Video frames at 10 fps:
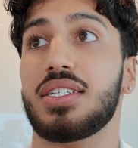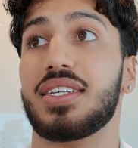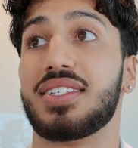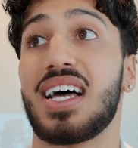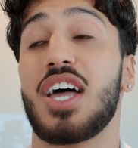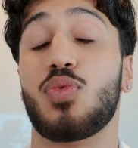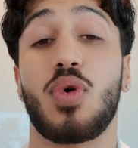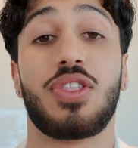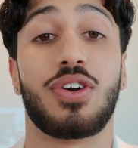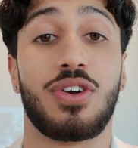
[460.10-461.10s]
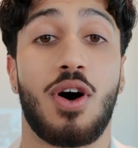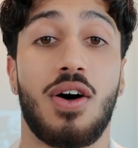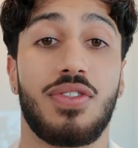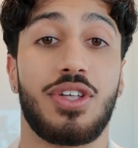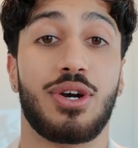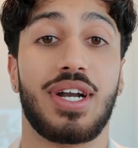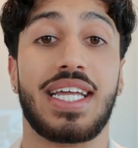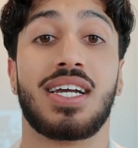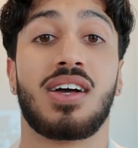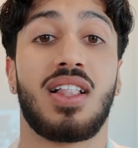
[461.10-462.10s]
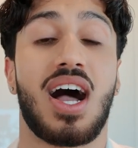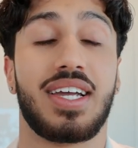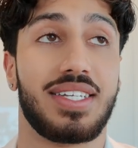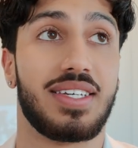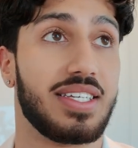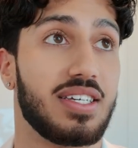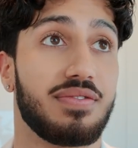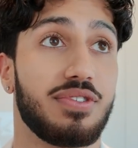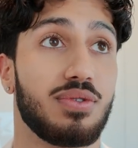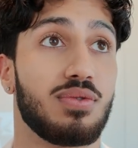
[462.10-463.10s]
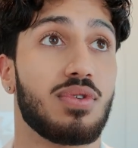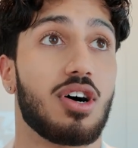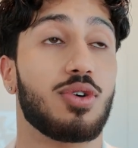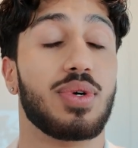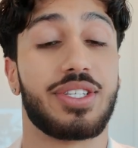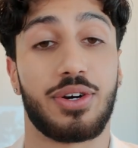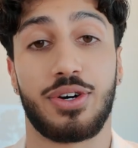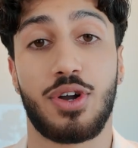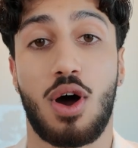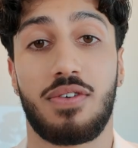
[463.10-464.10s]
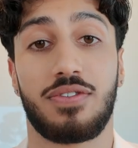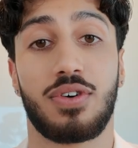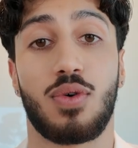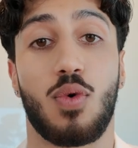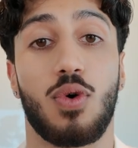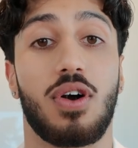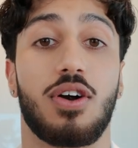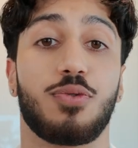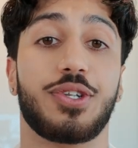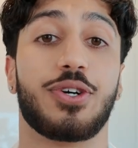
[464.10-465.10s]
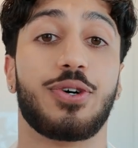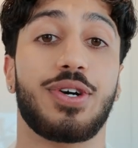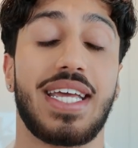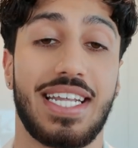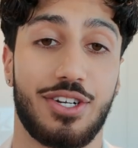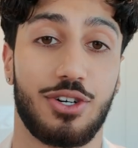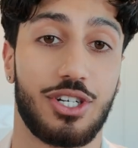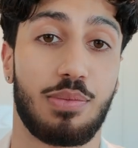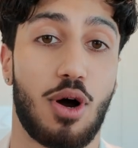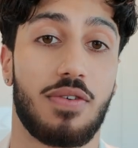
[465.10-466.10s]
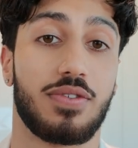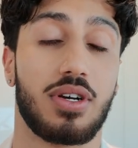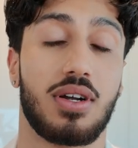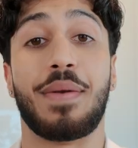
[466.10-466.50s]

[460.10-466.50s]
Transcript: decide whether or not they're inclined to give you a return offer or a return internship offer.